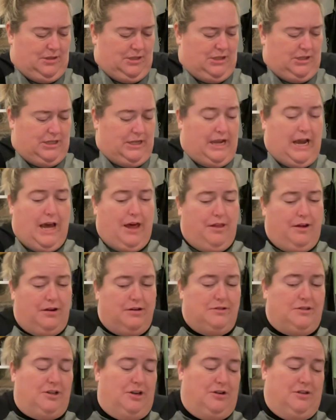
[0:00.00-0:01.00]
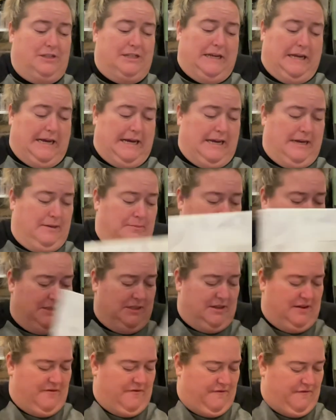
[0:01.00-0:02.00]
together certain times,
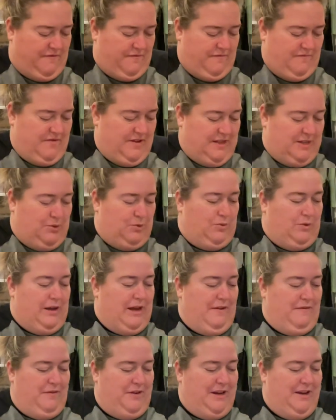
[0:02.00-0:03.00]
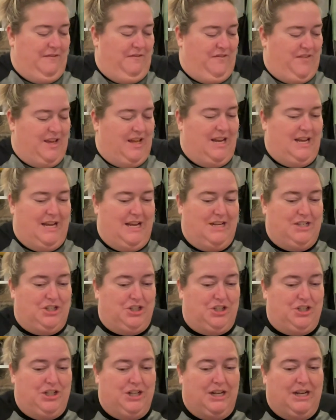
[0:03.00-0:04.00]
if this will ever get
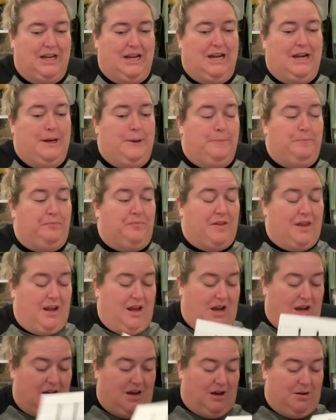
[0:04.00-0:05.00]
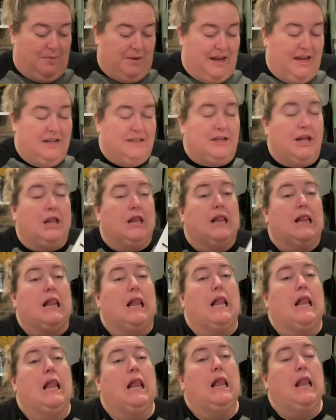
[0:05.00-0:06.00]
finished. It is a
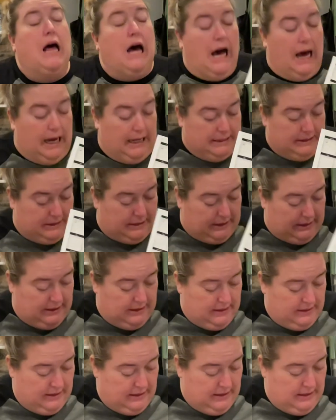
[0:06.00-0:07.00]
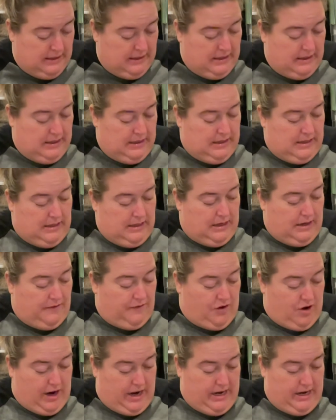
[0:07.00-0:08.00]
lot of
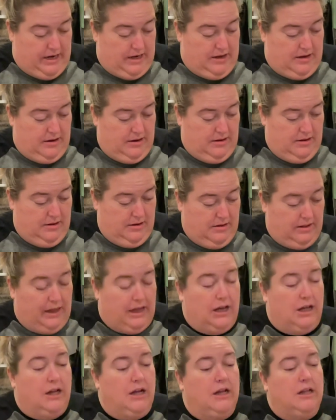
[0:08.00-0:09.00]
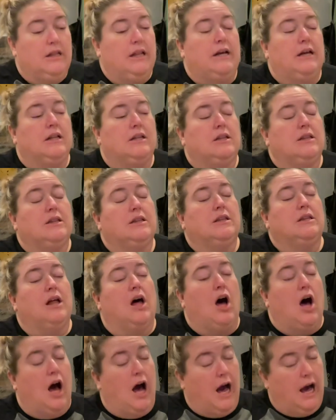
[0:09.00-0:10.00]
Kreinik, like a
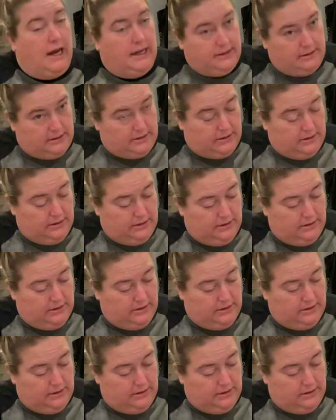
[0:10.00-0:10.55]
lot.